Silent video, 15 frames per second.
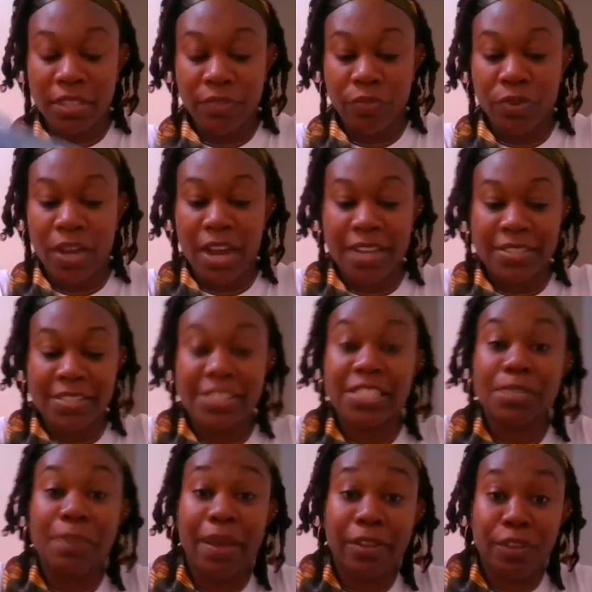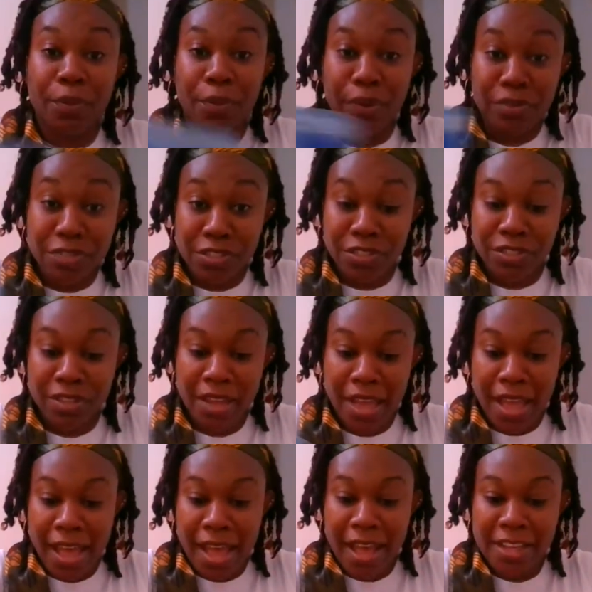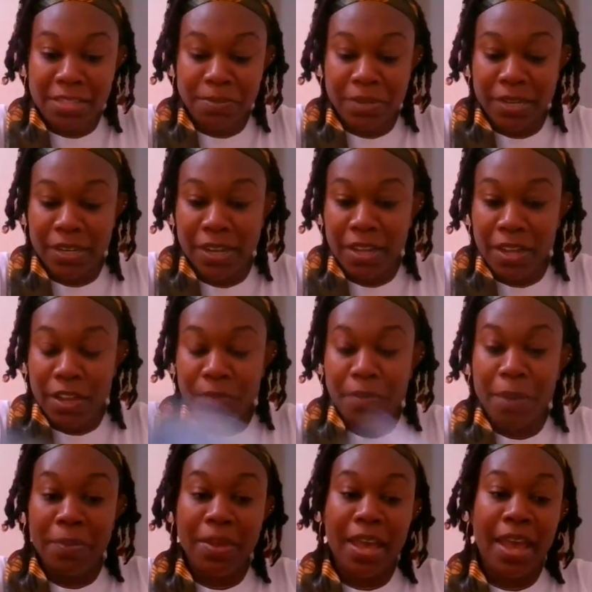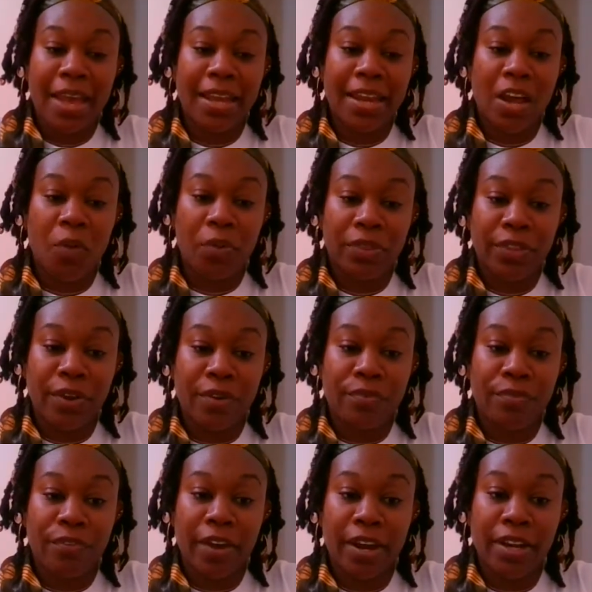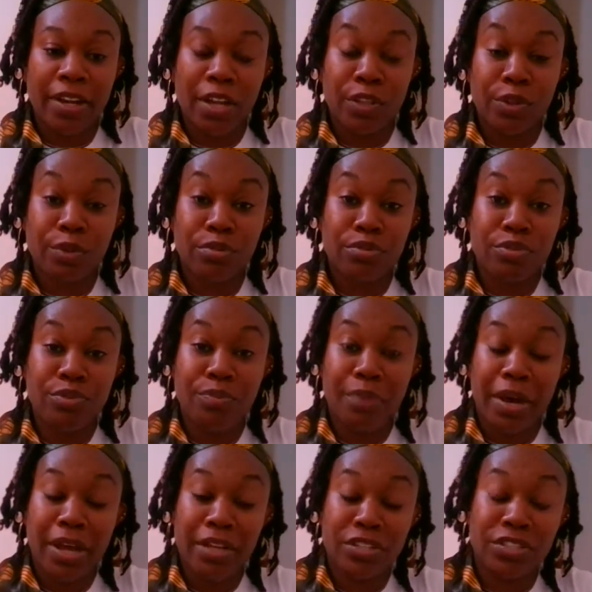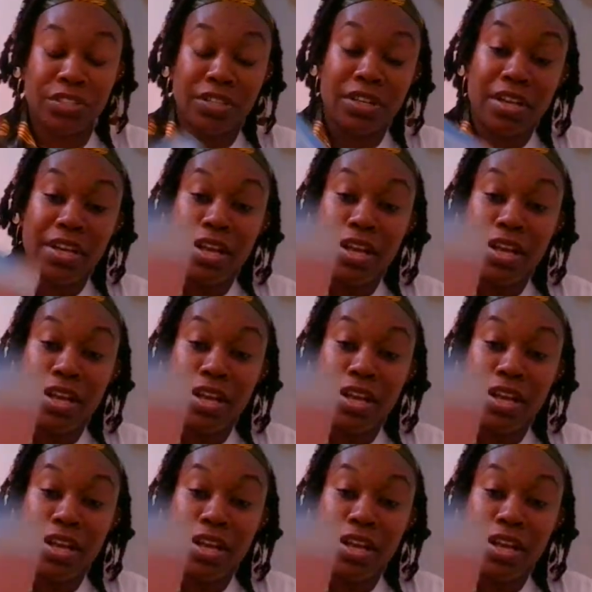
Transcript: If you guys suspect your person has been maybe hanging out with their friend a little too much.